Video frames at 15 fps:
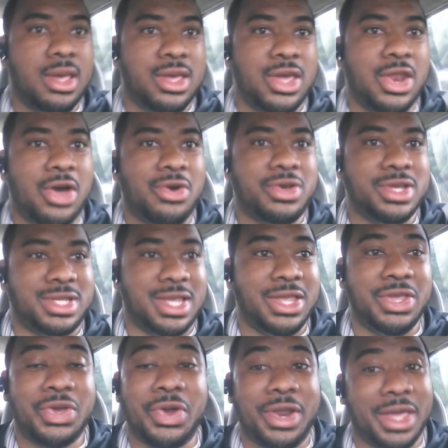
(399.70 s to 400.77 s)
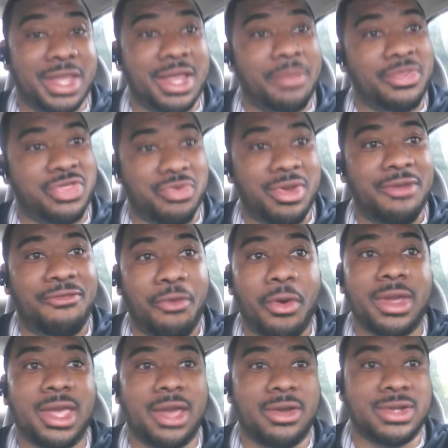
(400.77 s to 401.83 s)
You know, because then you're going to end up three,
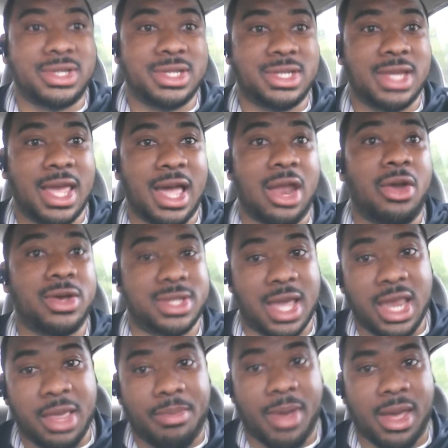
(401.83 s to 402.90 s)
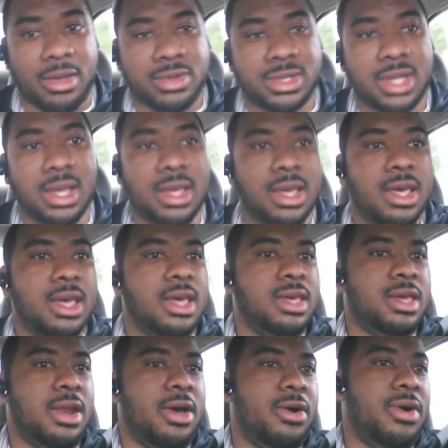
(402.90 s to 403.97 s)
four years and say, I lost 80
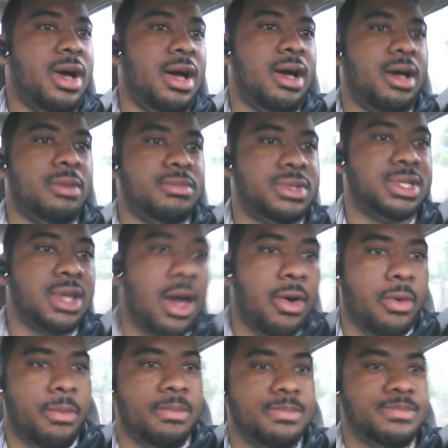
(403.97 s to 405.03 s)
pounds. You know, um, so